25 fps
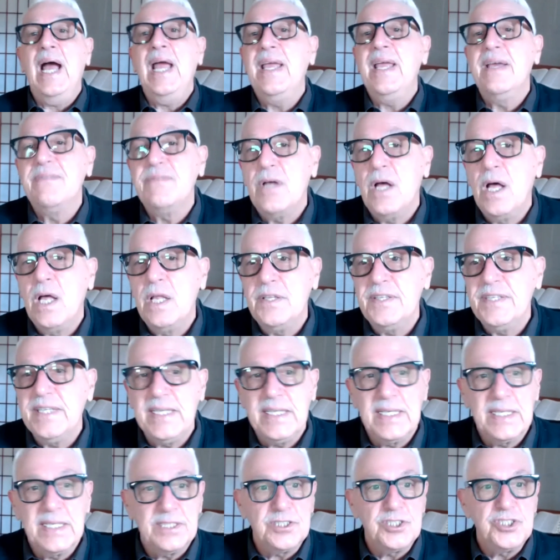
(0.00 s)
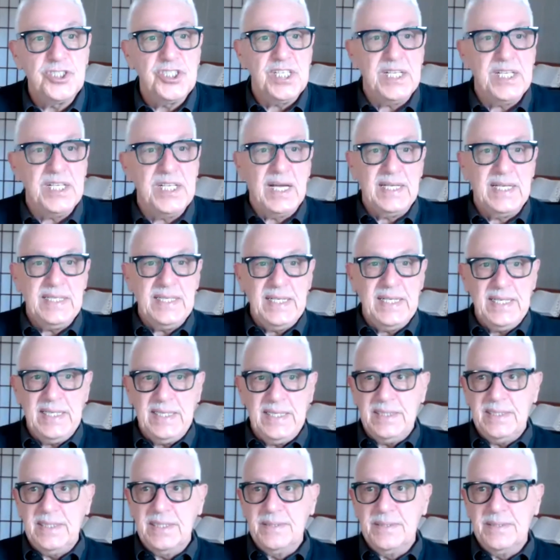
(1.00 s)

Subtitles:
have all the energy I need.